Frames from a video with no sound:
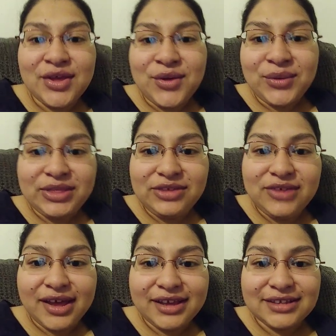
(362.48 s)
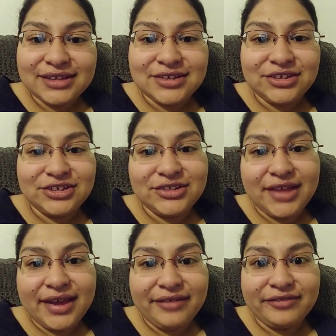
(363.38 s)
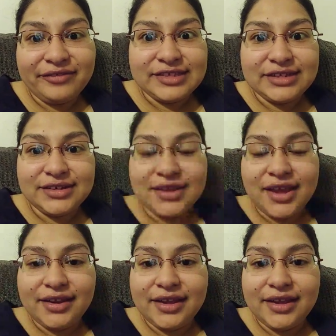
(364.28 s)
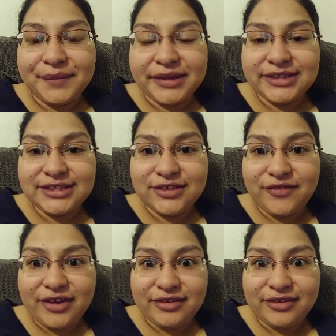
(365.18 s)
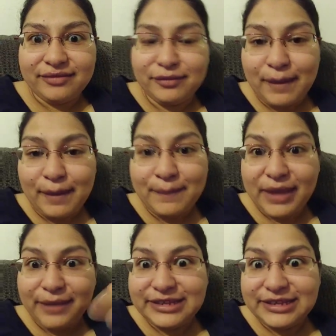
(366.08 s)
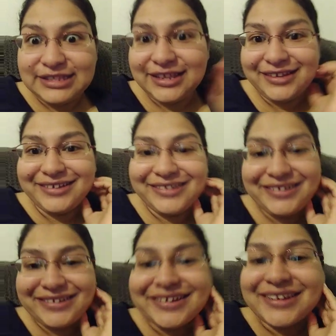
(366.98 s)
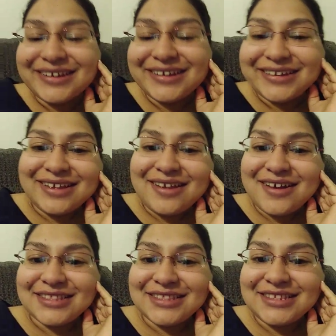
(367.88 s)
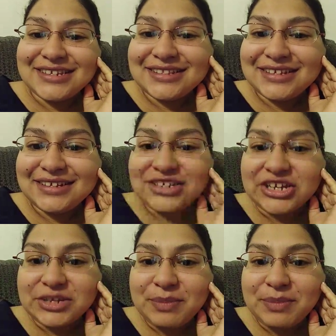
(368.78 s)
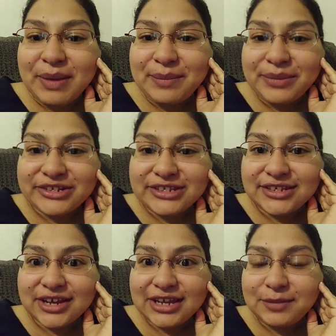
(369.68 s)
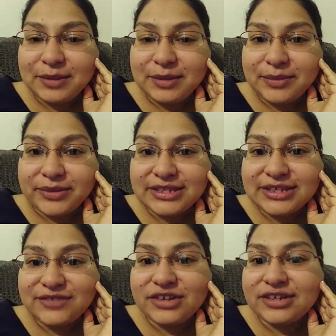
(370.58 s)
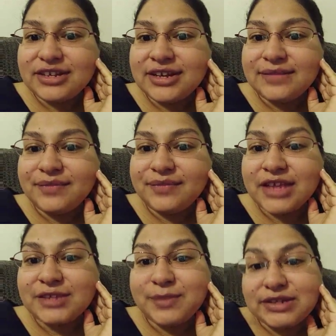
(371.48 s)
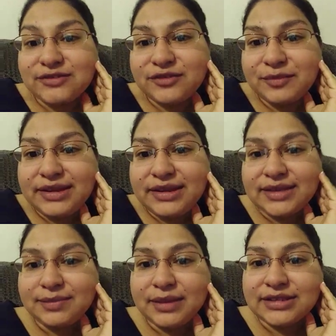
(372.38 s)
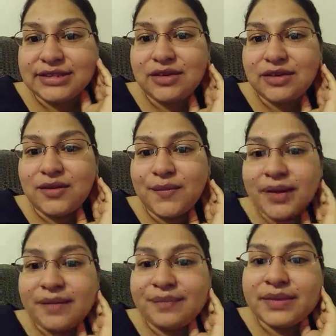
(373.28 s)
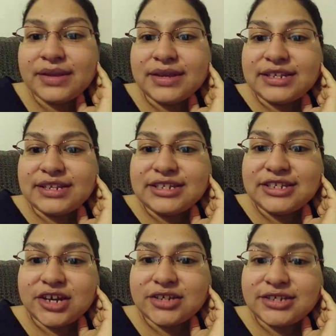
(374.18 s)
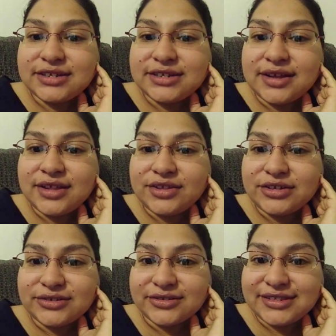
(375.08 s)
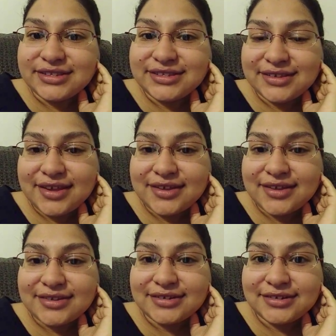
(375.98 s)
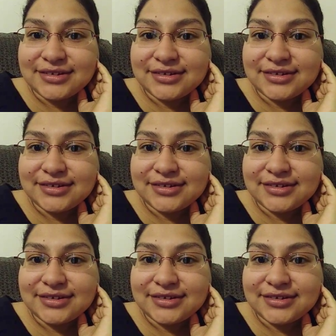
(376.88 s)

with you guys on your lives and kind of get myself out of babies. Constantly changing pampers and talking to people. It's a different aspect for me being a stay-at-home mom to talk to other adults and